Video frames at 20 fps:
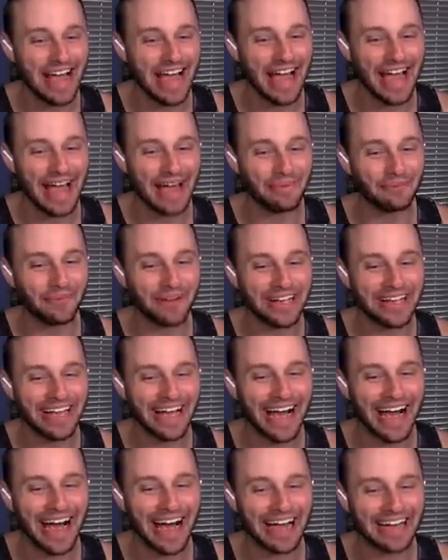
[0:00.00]
and we
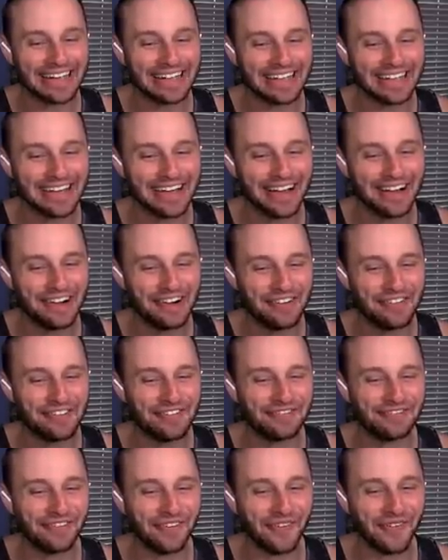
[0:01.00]
got
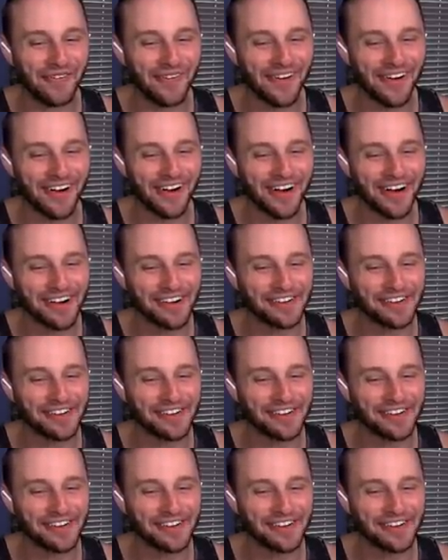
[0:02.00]
four